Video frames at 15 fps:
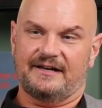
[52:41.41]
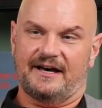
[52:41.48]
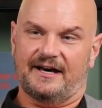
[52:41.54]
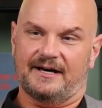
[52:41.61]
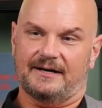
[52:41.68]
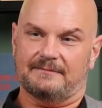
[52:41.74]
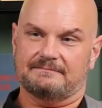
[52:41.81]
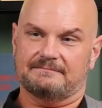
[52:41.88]

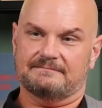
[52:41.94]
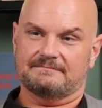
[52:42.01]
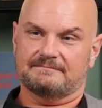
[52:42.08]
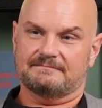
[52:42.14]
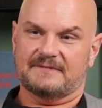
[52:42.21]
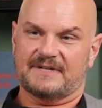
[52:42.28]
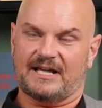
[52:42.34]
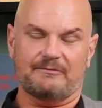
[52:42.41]
um,
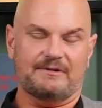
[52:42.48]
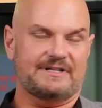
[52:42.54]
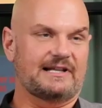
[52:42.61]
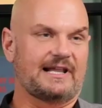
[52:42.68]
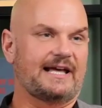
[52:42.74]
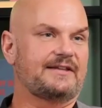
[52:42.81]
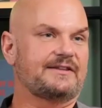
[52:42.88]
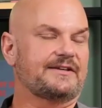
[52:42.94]
can we
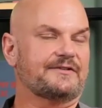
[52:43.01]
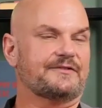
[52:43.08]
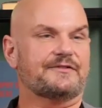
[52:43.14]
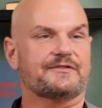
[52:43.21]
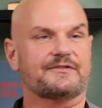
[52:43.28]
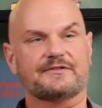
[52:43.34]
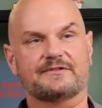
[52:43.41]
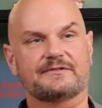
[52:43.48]
delay
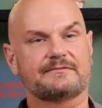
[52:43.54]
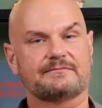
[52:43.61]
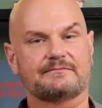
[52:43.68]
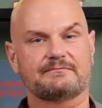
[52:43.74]
this